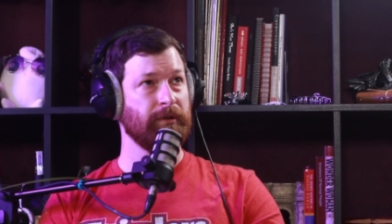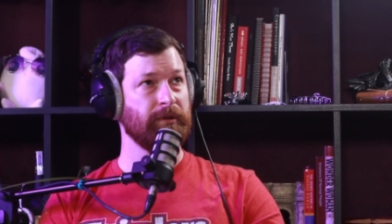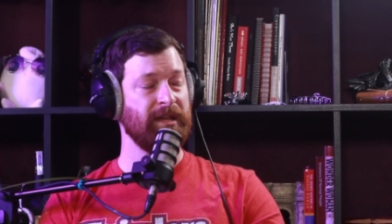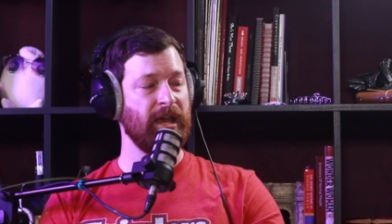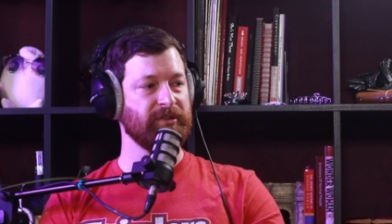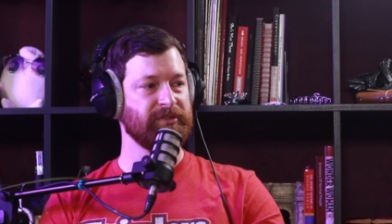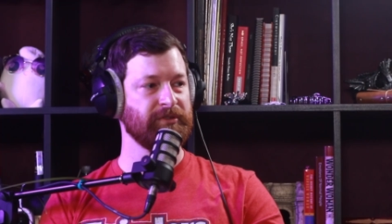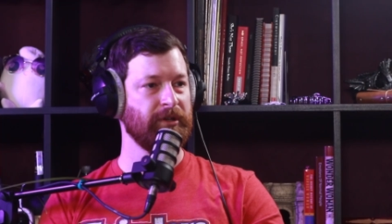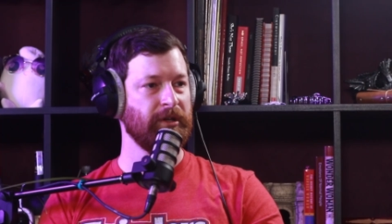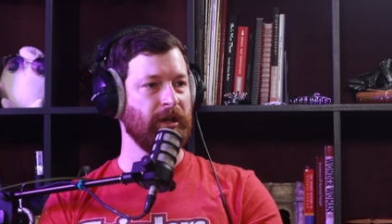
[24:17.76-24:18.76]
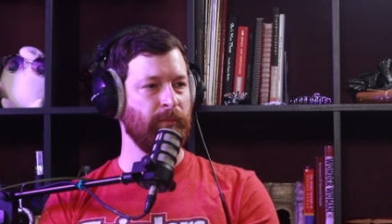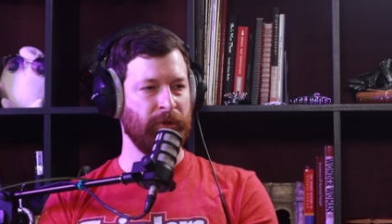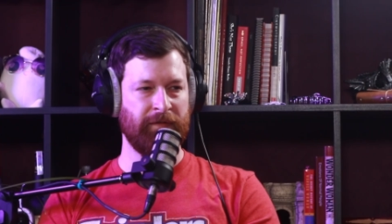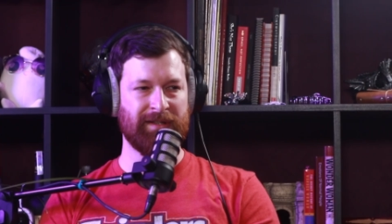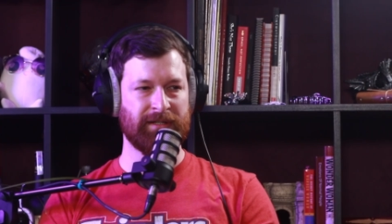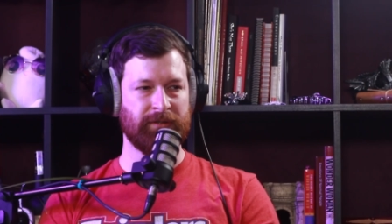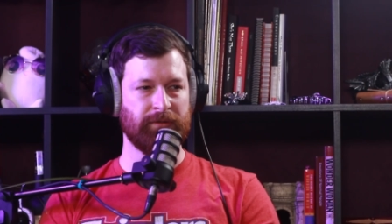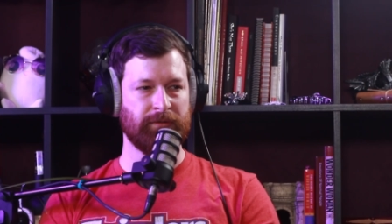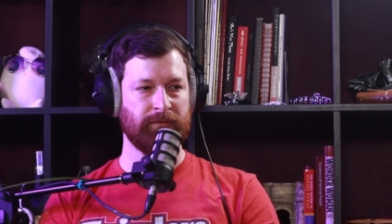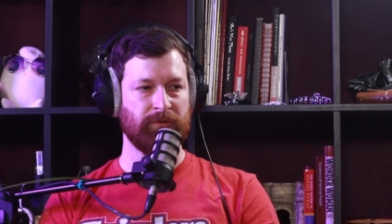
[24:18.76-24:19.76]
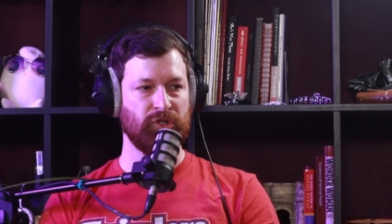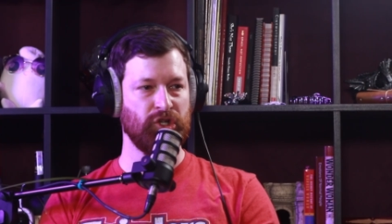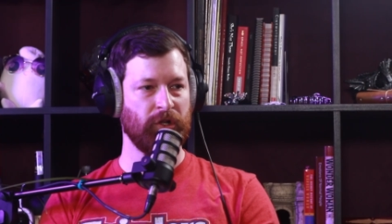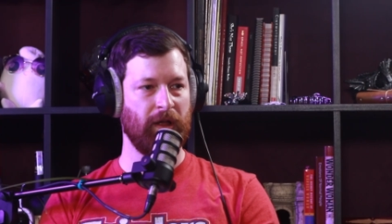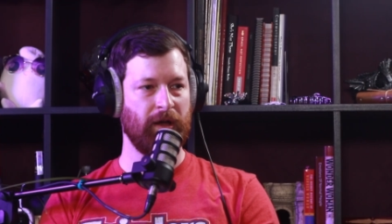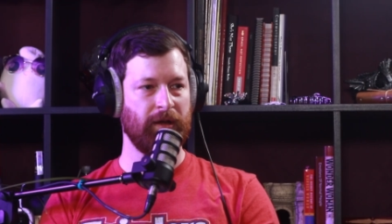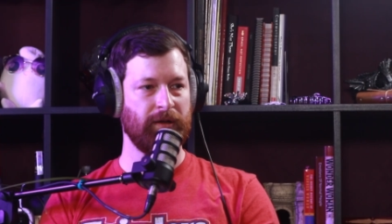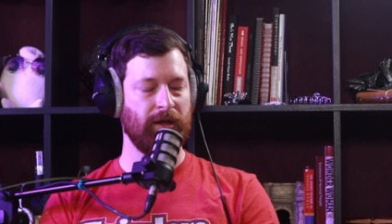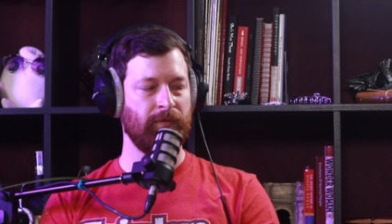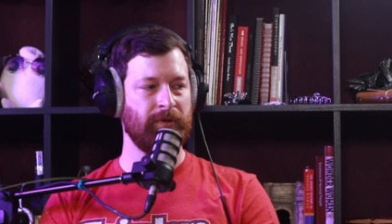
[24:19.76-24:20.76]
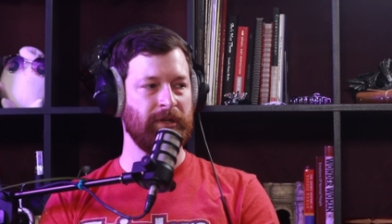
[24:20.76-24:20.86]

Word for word: Yes. I believe it's in July. I would need to